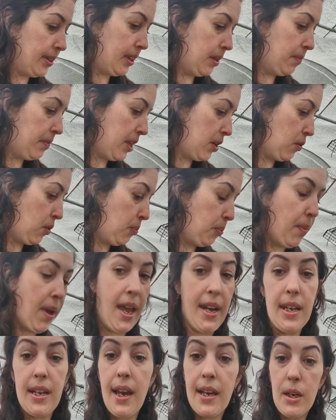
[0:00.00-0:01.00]
Same thing with
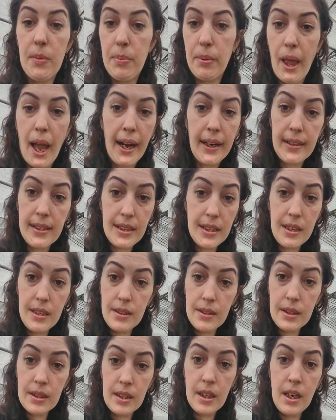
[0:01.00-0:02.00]
any kind of black
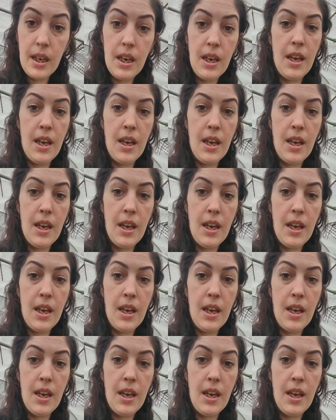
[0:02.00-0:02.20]
teas.